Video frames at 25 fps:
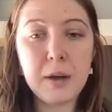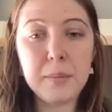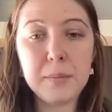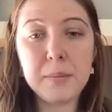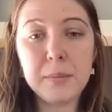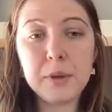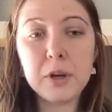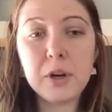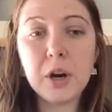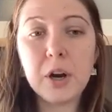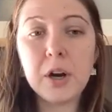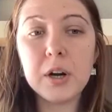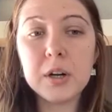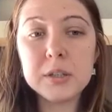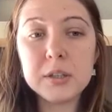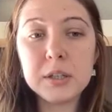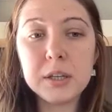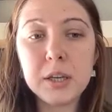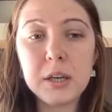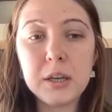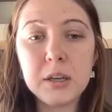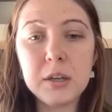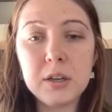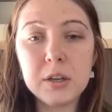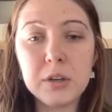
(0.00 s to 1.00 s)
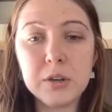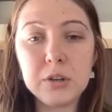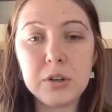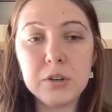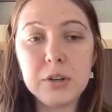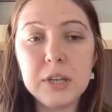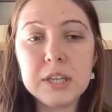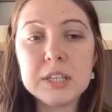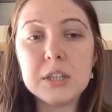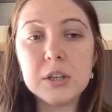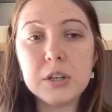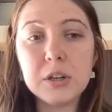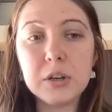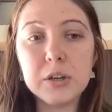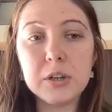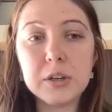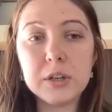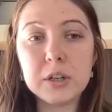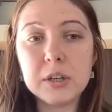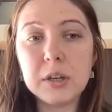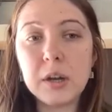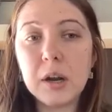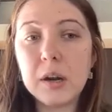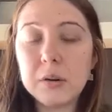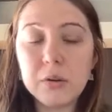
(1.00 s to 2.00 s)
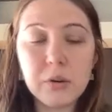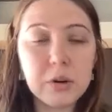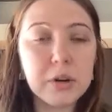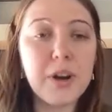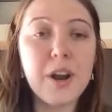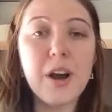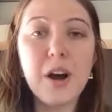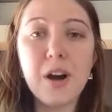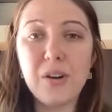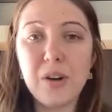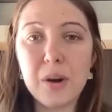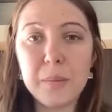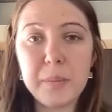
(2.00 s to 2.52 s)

Currently, you need to learn or know